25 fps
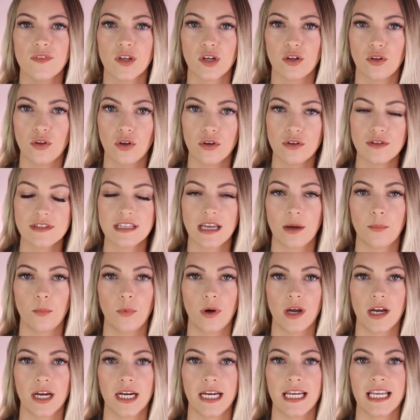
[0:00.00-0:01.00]
the clothes I'm
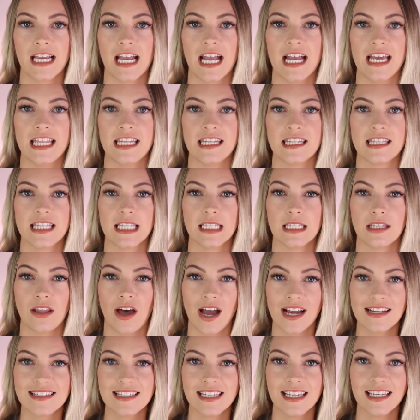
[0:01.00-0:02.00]
wearing and the
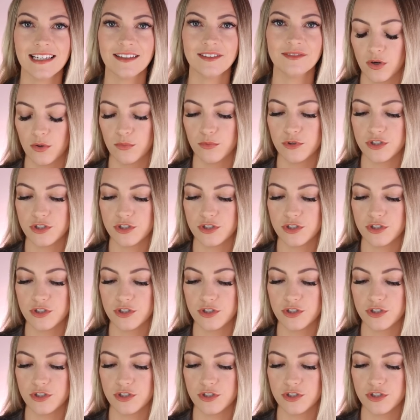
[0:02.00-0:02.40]
lighting.